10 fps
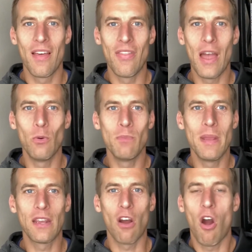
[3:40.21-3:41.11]
that would
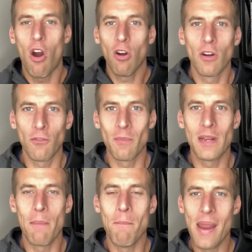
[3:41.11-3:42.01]
make it harder for me
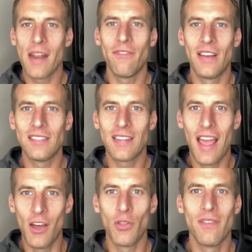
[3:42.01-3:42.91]
to manifest
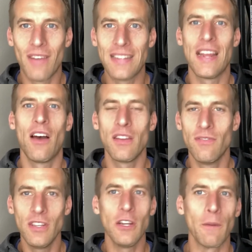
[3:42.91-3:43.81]
health and vitality and
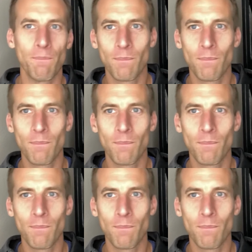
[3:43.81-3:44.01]
vigor.